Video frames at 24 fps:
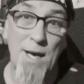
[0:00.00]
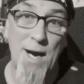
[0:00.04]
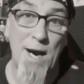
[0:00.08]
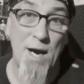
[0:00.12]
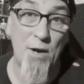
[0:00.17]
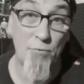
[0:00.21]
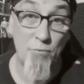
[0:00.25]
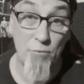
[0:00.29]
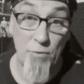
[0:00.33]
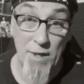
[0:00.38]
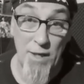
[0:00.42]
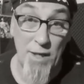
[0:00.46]
I
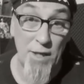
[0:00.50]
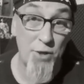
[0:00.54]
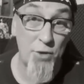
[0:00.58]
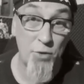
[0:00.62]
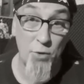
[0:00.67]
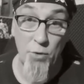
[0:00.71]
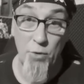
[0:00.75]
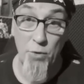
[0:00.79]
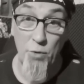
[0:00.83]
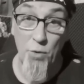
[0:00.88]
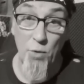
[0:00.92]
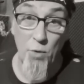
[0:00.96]
really
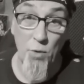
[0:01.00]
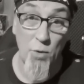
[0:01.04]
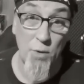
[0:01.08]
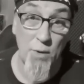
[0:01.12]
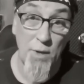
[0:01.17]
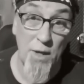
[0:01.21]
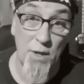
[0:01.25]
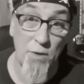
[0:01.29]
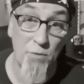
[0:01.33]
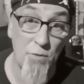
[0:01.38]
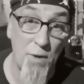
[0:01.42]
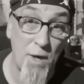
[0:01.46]
don't know.
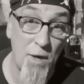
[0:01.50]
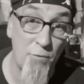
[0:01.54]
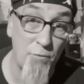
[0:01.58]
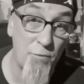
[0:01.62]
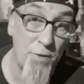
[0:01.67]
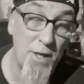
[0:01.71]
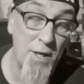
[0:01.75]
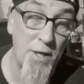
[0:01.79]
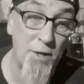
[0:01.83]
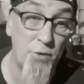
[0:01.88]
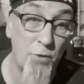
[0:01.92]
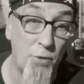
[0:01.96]
I
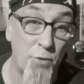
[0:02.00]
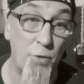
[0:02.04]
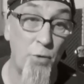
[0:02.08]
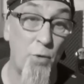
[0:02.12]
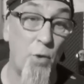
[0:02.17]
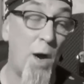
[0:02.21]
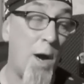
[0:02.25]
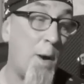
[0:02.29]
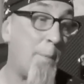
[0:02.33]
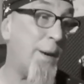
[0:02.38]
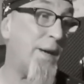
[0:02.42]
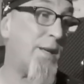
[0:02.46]
really don't
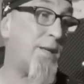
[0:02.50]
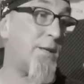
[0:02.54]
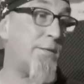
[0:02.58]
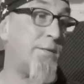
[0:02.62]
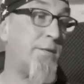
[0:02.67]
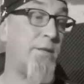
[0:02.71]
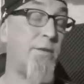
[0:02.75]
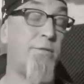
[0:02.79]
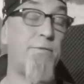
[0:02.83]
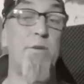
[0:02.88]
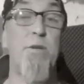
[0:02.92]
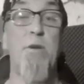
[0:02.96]
know. I might have a
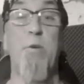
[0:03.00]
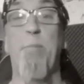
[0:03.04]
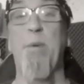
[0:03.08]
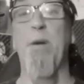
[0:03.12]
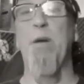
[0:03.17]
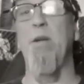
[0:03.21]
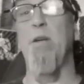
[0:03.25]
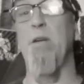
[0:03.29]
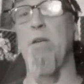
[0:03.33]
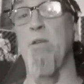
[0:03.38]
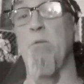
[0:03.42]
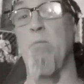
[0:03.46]
different
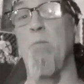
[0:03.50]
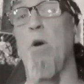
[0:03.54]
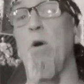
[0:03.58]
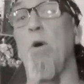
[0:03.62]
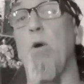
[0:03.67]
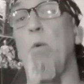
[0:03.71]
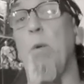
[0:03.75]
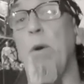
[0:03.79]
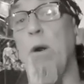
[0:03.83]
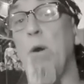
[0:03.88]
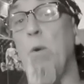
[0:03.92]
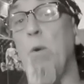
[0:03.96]
opinion
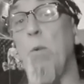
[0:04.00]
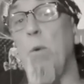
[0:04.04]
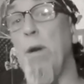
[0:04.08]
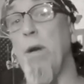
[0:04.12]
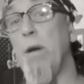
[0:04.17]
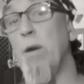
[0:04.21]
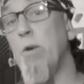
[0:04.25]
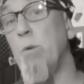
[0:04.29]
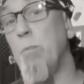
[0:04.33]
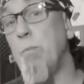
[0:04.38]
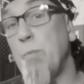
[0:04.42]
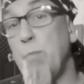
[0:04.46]
tomorrow when I
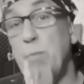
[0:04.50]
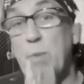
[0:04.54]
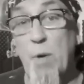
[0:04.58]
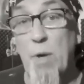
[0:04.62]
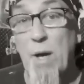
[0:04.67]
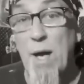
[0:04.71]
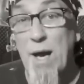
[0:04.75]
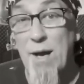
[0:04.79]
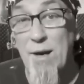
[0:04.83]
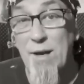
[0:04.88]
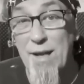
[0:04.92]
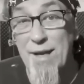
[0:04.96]
wake up, but
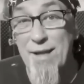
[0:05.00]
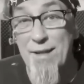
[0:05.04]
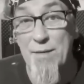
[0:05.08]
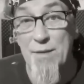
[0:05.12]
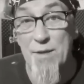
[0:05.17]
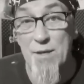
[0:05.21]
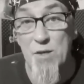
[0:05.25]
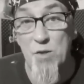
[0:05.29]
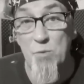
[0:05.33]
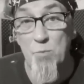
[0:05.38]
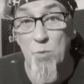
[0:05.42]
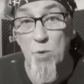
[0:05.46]
at
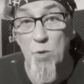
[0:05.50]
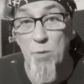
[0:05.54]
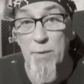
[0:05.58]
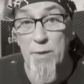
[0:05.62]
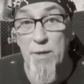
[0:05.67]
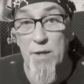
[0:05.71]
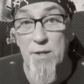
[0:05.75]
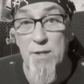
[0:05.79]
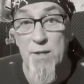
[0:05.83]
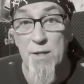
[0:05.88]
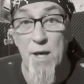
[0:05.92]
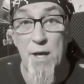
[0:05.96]
this moment
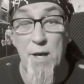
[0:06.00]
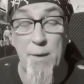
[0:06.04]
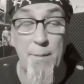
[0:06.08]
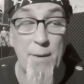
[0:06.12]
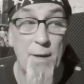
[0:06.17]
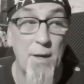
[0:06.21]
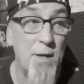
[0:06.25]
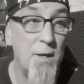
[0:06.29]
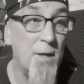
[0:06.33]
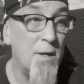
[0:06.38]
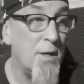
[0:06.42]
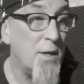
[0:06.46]
in time,
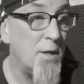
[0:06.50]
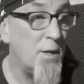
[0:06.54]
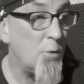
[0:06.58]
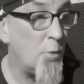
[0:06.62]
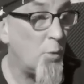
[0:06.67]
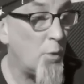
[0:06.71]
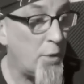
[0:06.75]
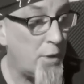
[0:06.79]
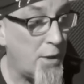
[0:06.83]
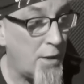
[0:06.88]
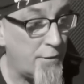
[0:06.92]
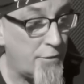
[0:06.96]

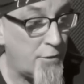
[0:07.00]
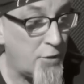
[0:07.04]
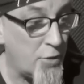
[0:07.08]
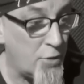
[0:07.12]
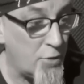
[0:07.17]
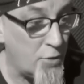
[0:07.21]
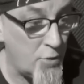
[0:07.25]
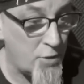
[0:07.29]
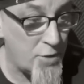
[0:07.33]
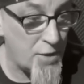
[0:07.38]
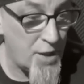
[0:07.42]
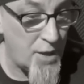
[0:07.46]
would I have done
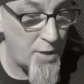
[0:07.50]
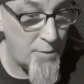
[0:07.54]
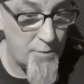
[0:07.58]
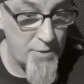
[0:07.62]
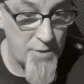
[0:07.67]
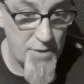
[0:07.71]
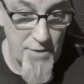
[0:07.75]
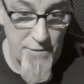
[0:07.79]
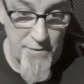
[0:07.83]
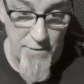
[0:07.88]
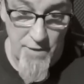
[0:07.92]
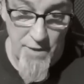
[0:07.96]
those albums
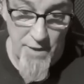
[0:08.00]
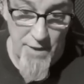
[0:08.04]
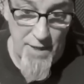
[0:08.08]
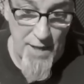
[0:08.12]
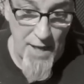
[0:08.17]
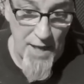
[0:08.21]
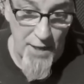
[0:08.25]
differently?